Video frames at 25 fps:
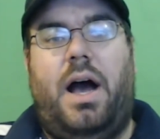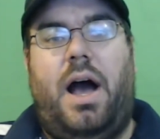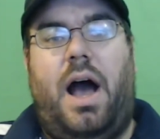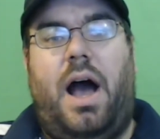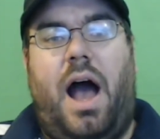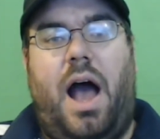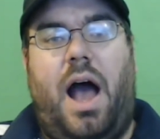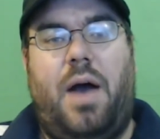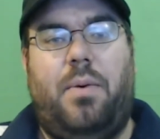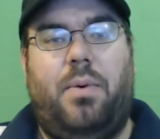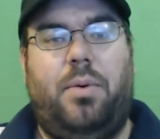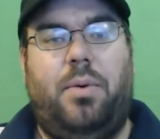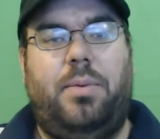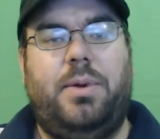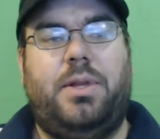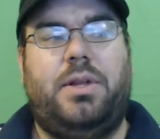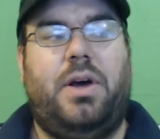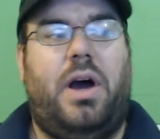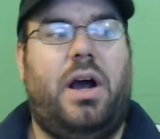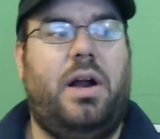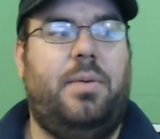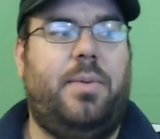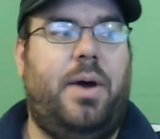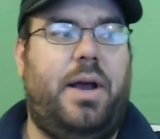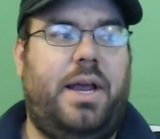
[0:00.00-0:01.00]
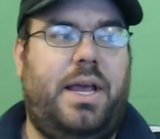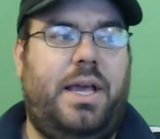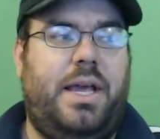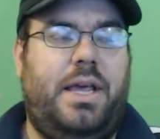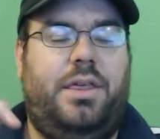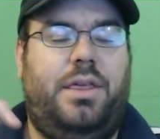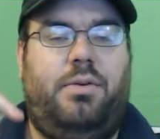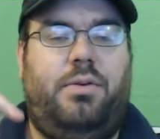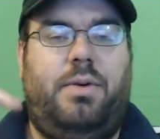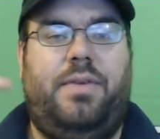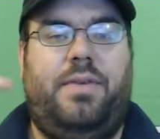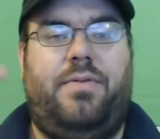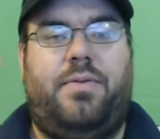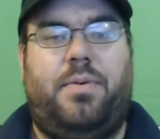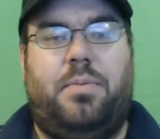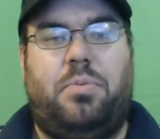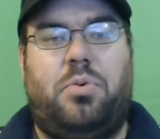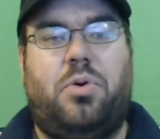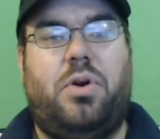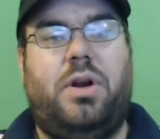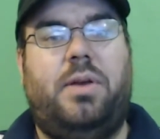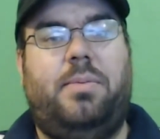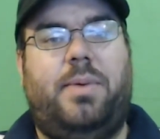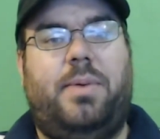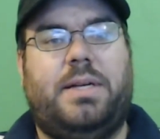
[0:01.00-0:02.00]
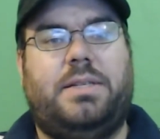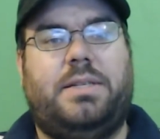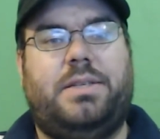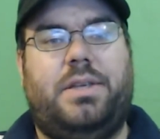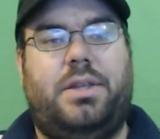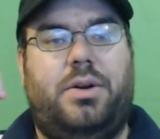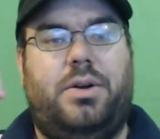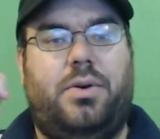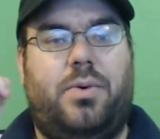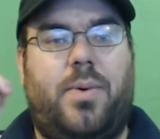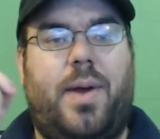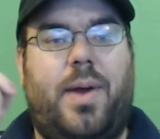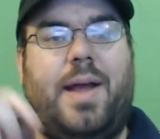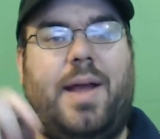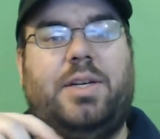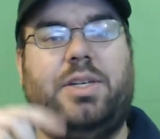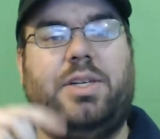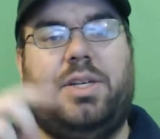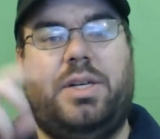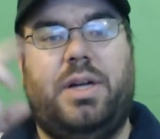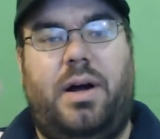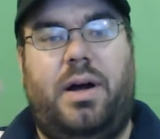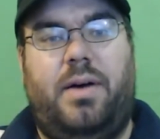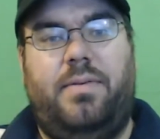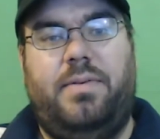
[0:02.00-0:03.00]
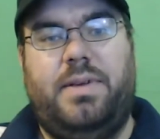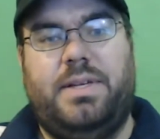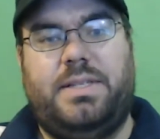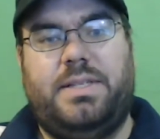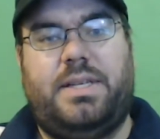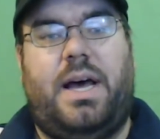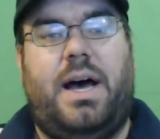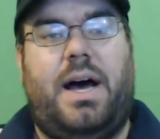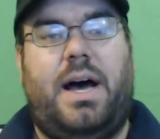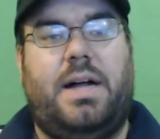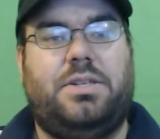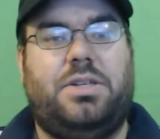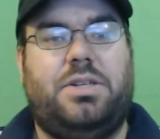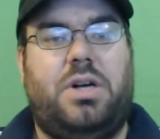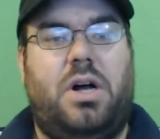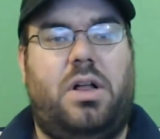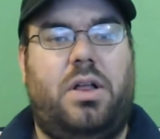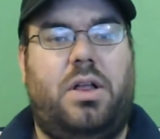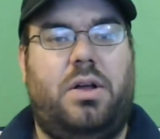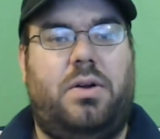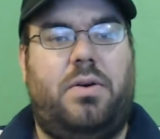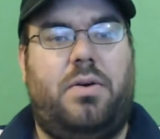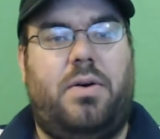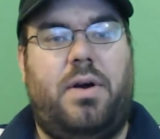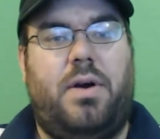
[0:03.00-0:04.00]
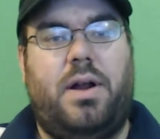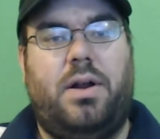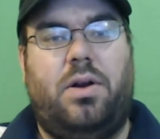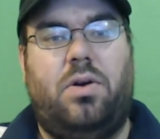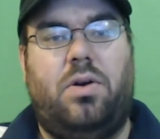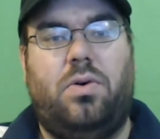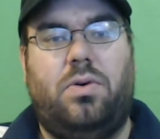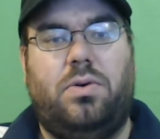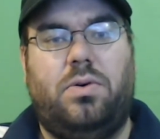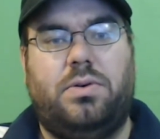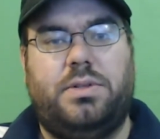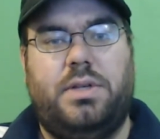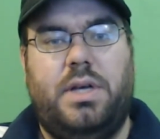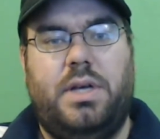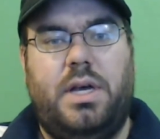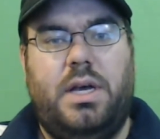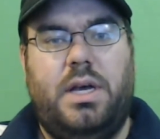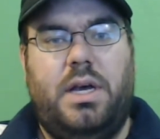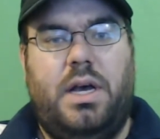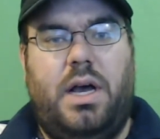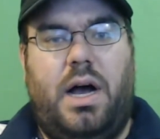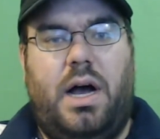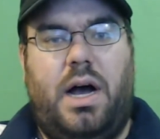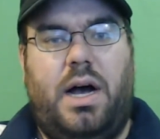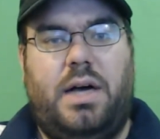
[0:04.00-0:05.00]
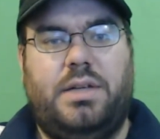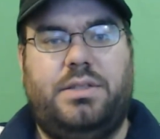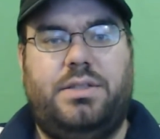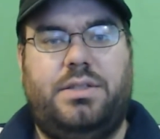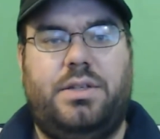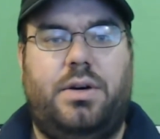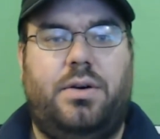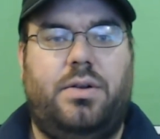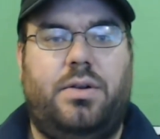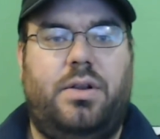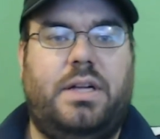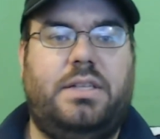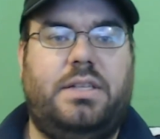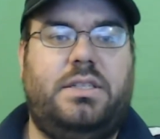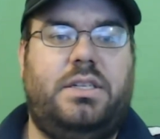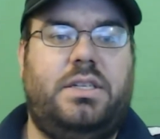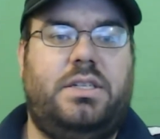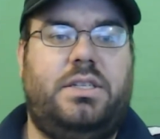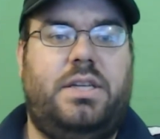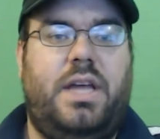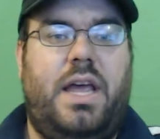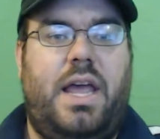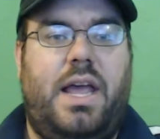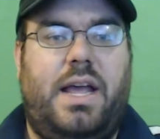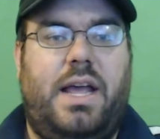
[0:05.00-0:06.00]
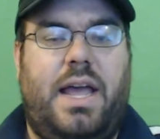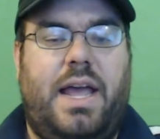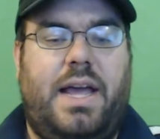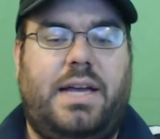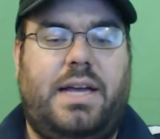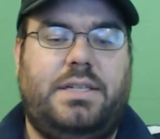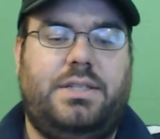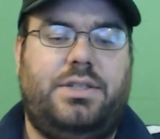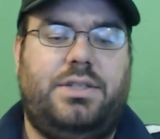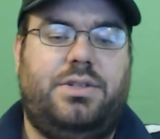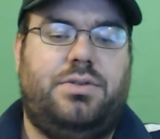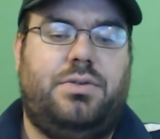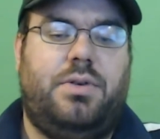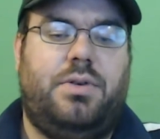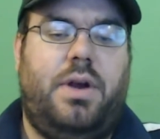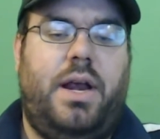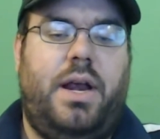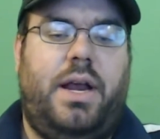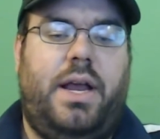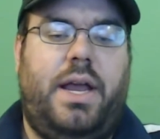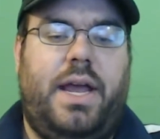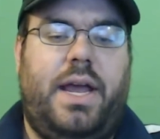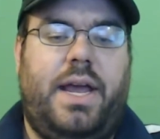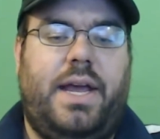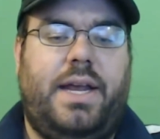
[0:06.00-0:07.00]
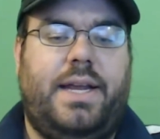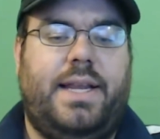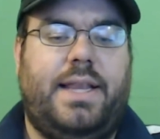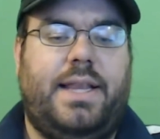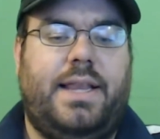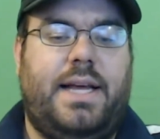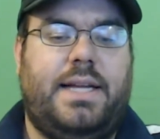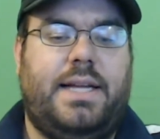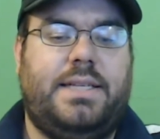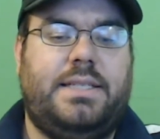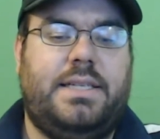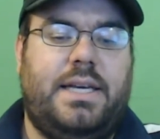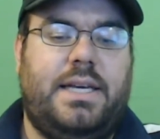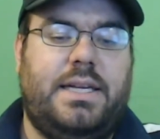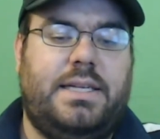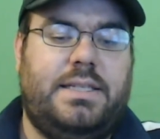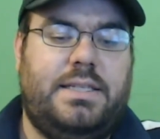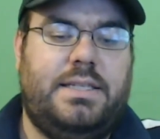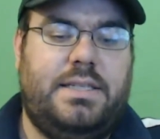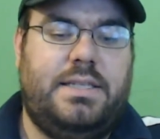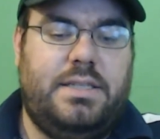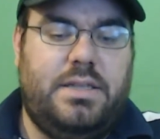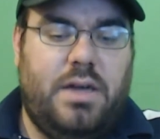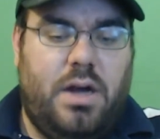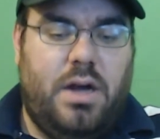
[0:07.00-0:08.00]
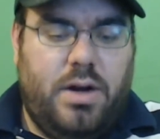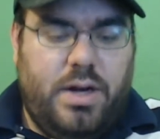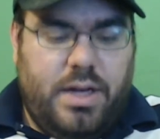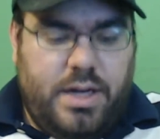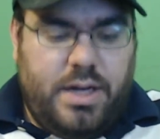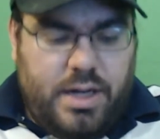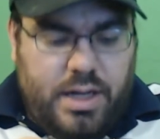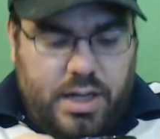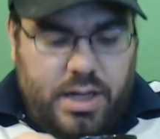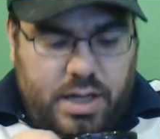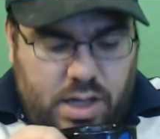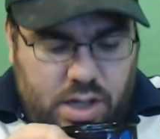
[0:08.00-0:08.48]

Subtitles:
I will be talking about E3 for pretty much the duration of this Hot Chocolate Chronicles, so let's just take a drink and let's get started.